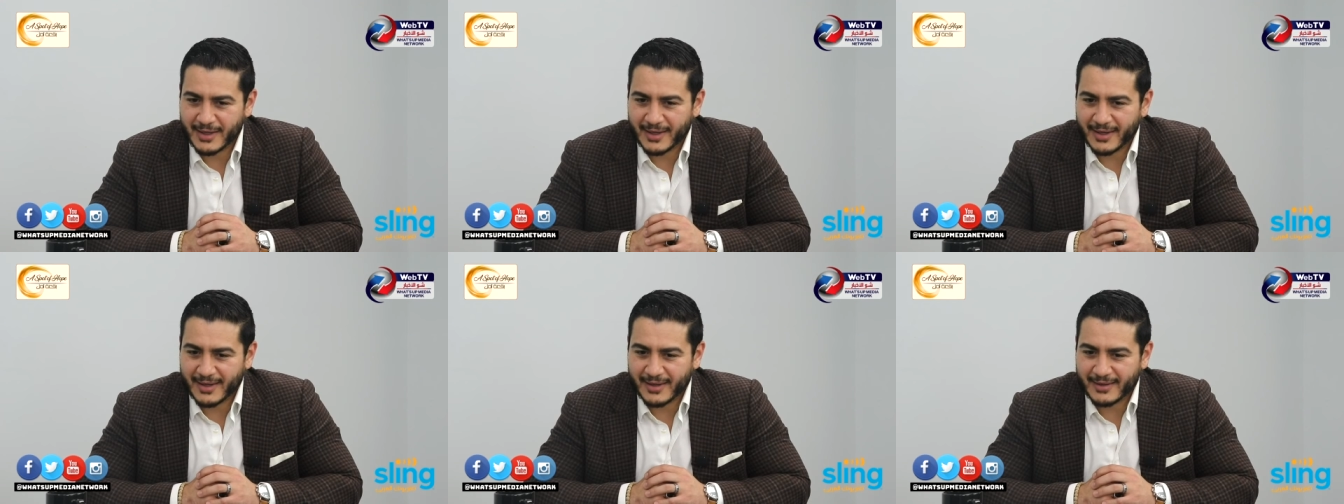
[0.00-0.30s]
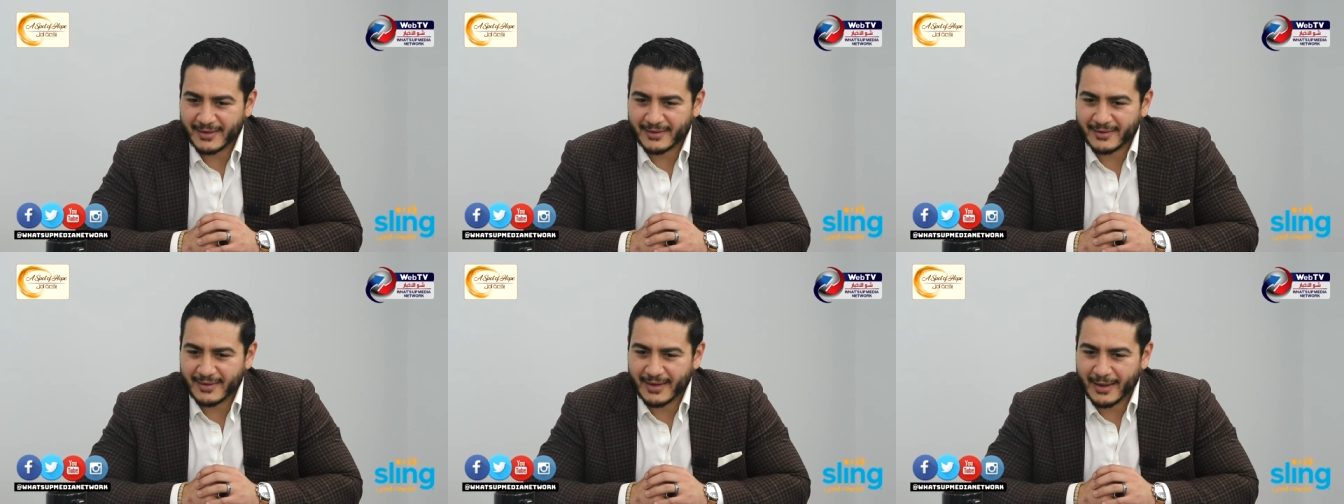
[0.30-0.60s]

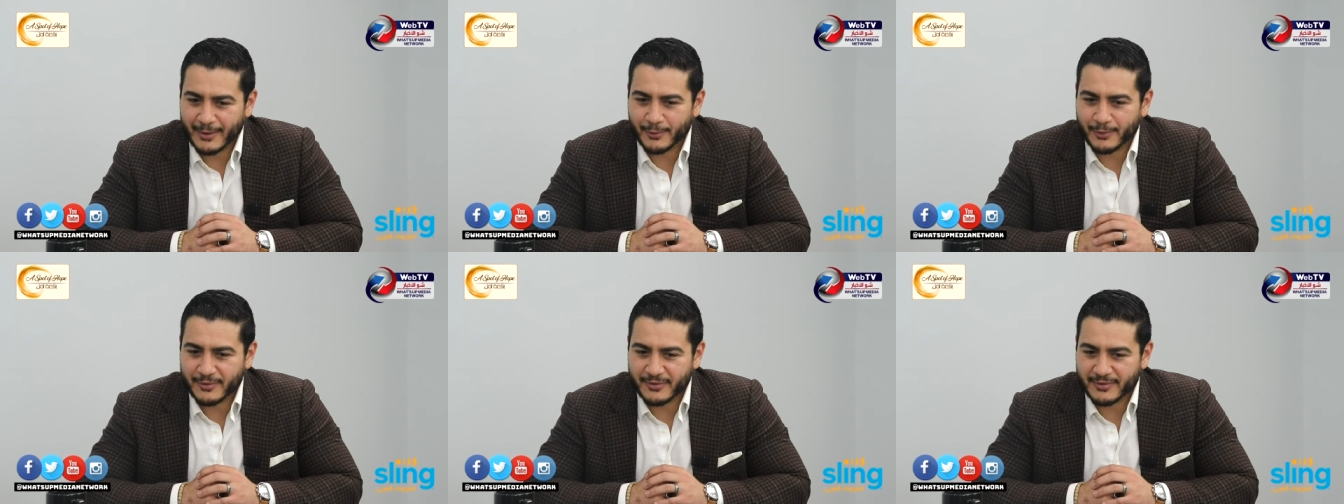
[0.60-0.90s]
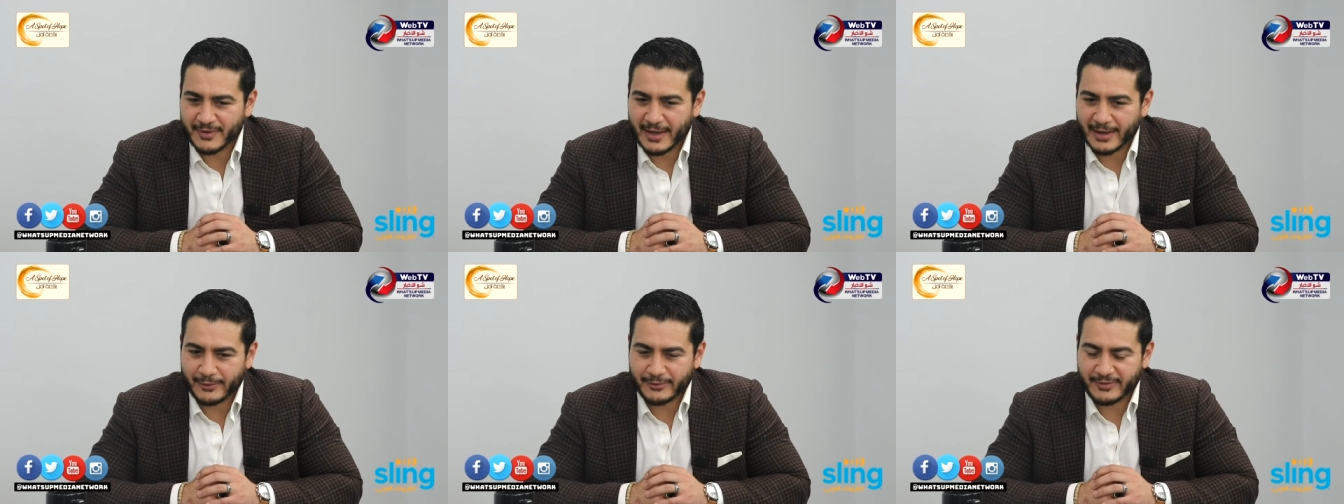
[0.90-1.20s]
and I
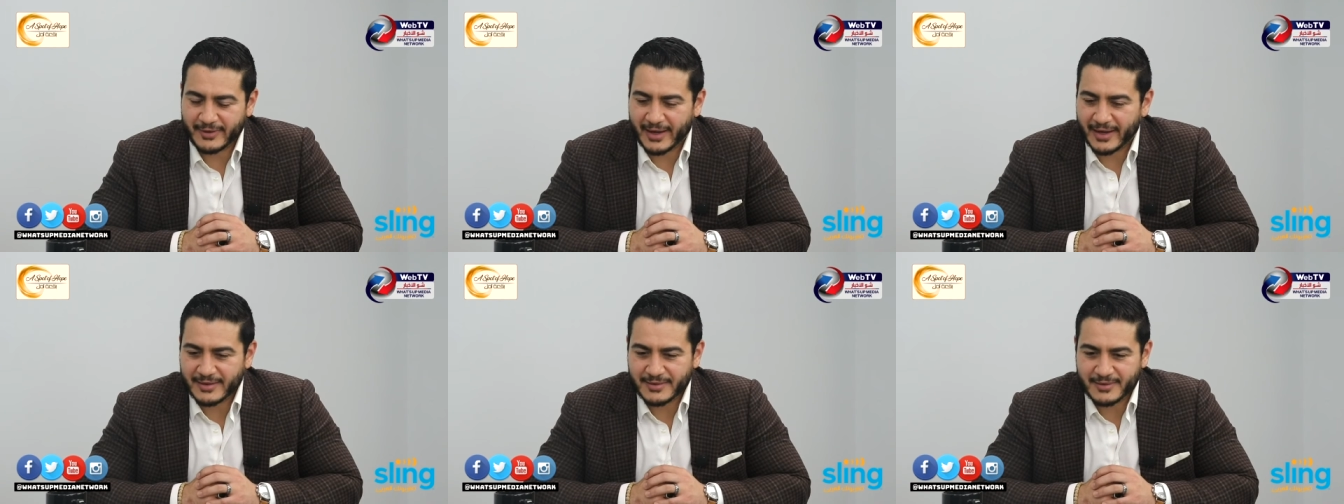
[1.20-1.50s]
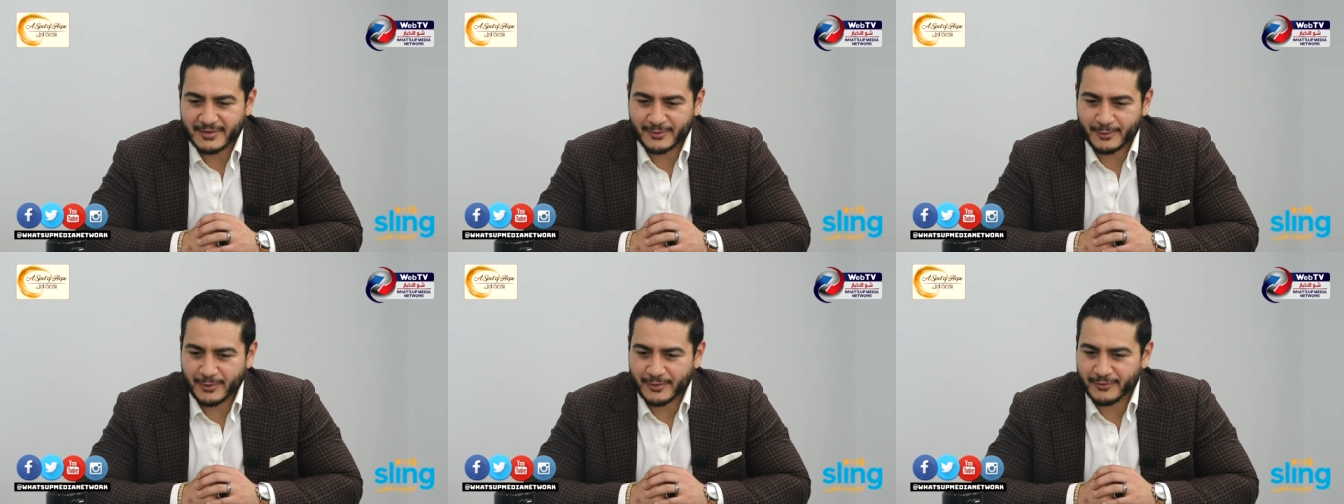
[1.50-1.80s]
was outside
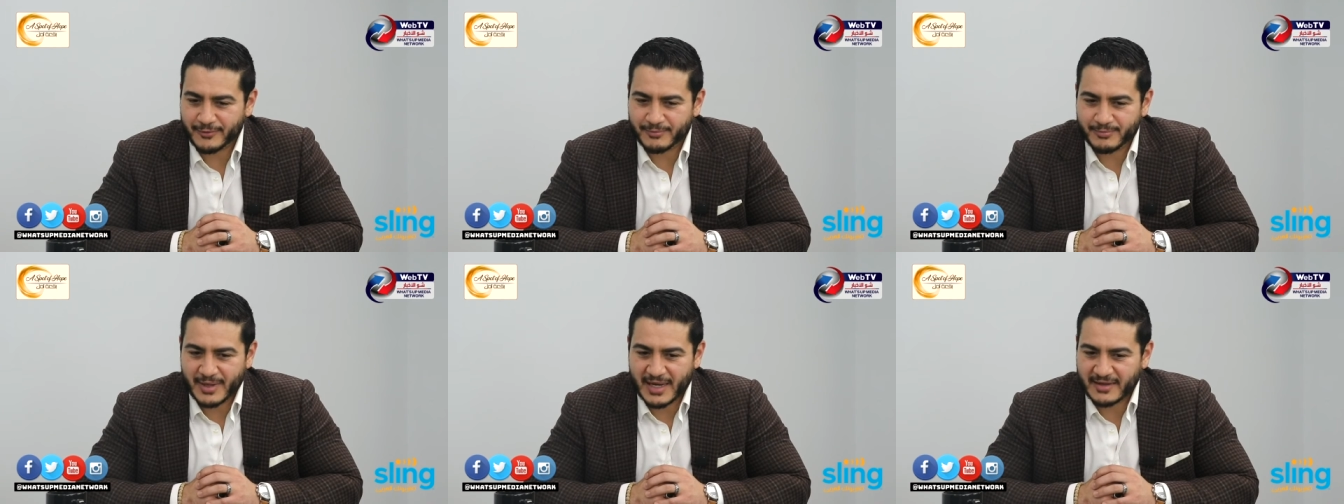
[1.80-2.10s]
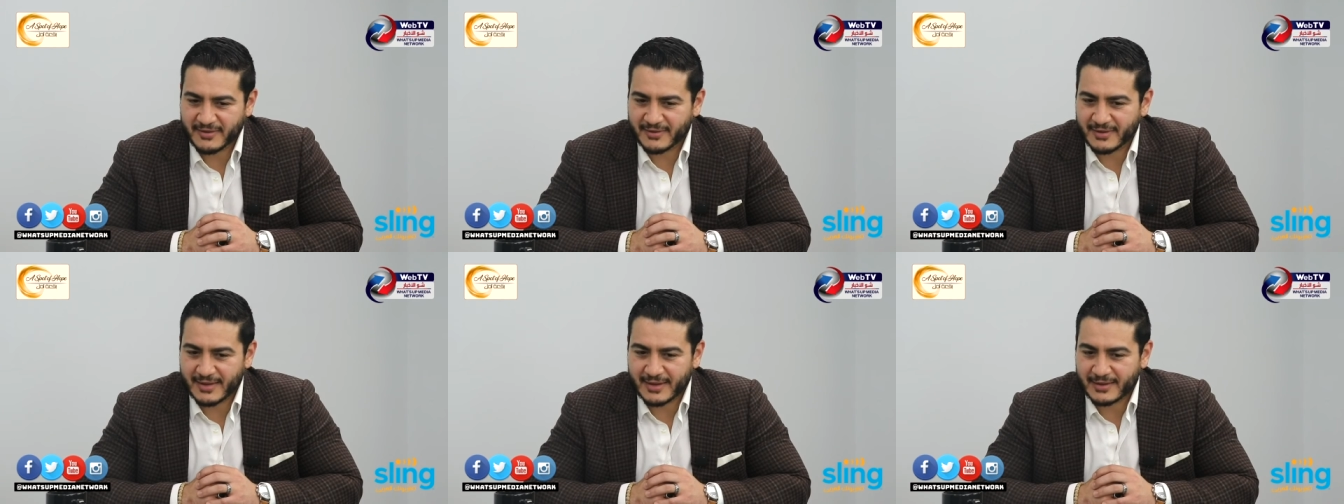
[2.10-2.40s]
just sort of
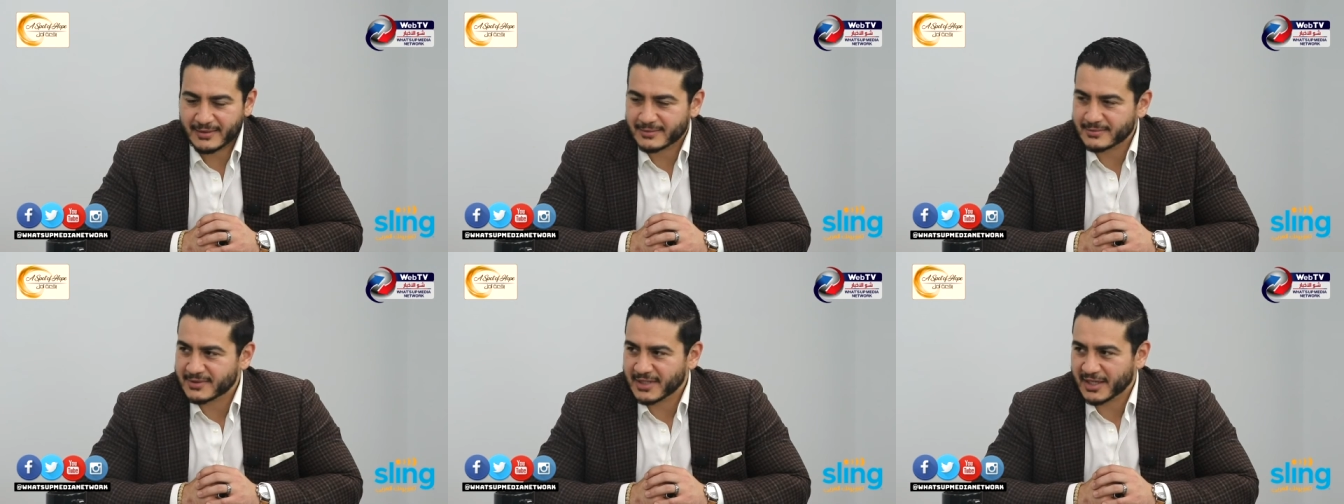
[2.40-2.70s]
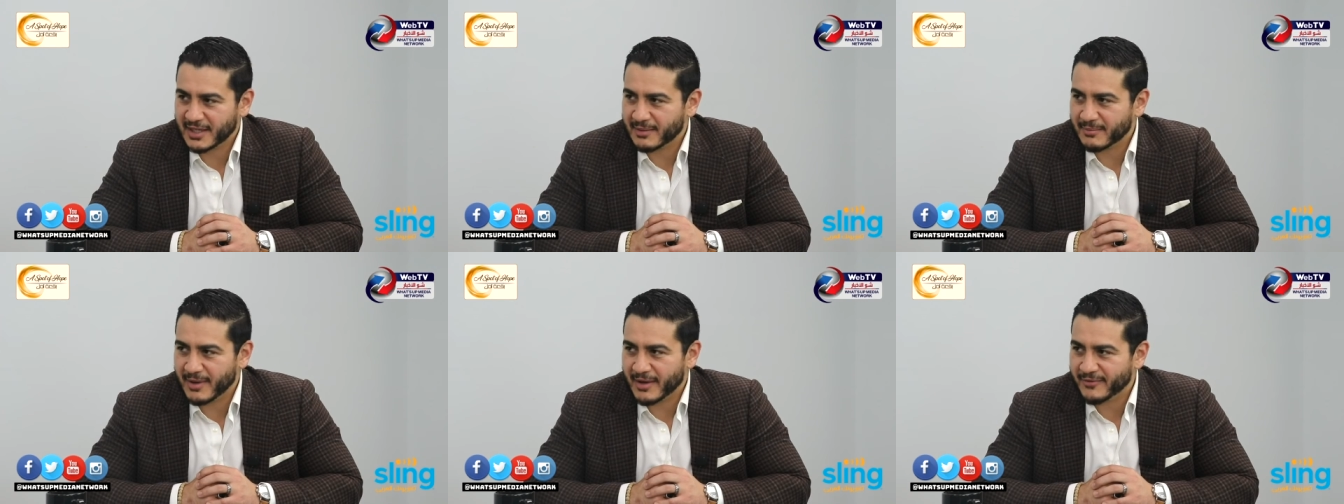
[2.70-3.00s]
pacing,
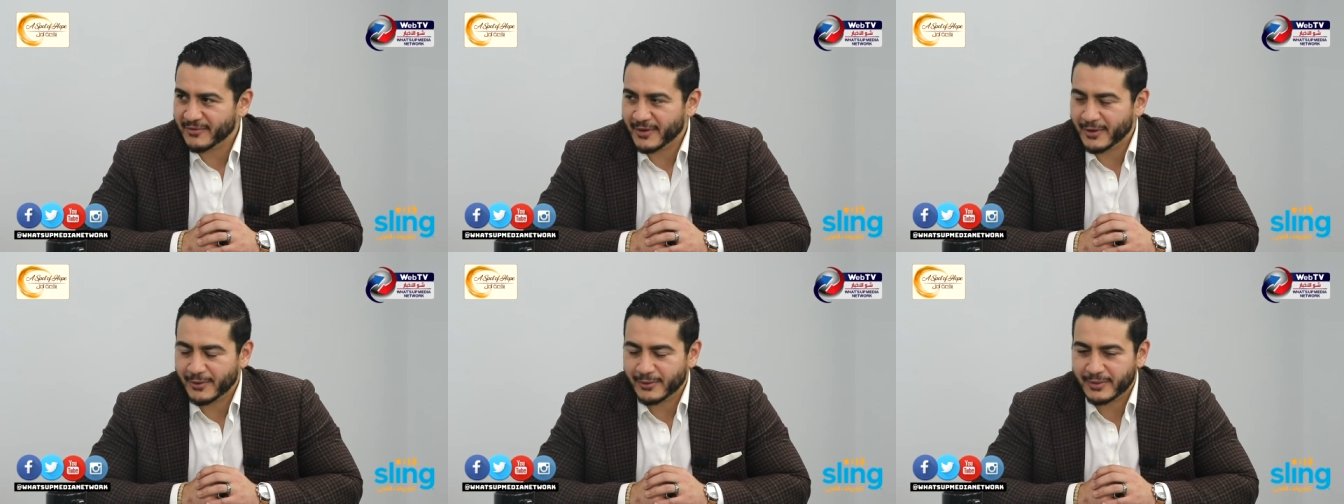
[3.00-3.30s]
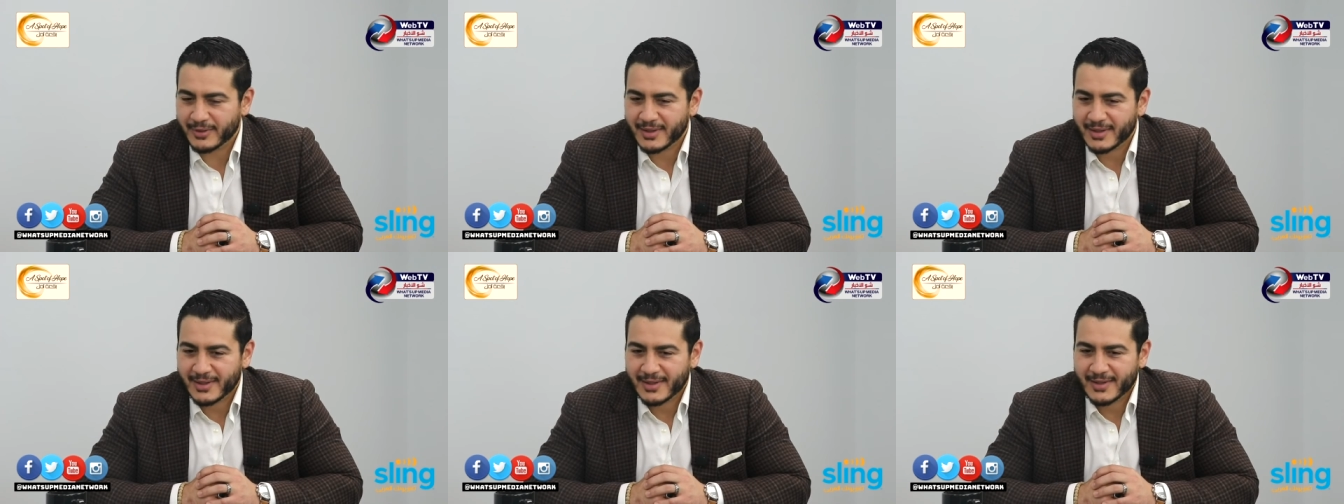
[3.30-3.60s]
checking my phone,